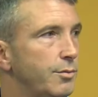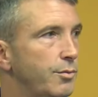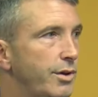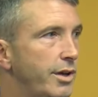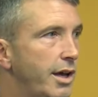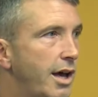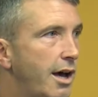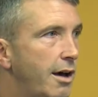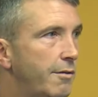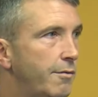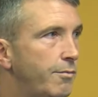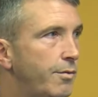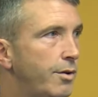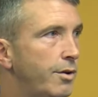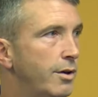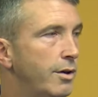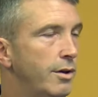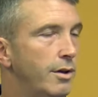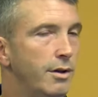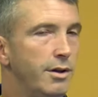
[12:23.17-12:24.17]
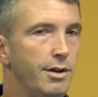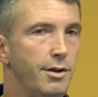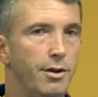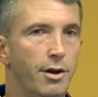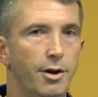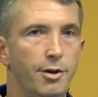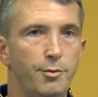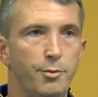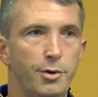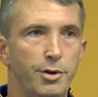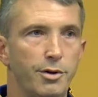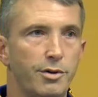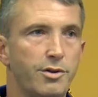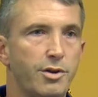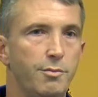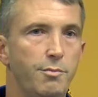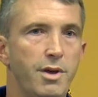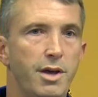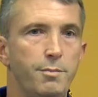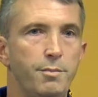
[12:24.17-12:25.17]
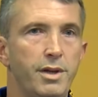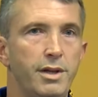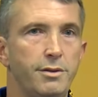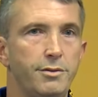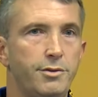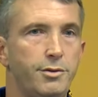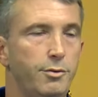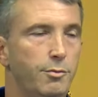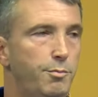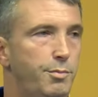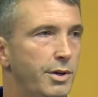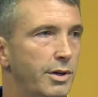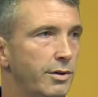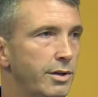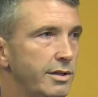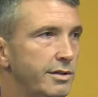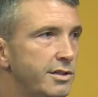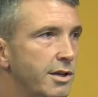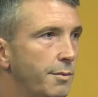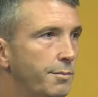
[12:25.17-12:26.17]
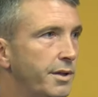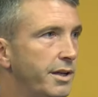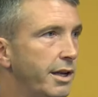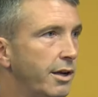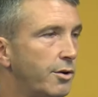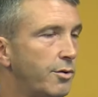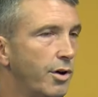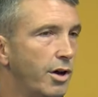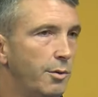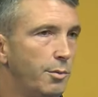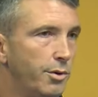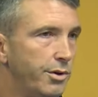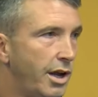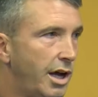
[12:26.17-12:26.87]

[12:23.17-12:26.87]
We have an unreal commitment to building something incredible,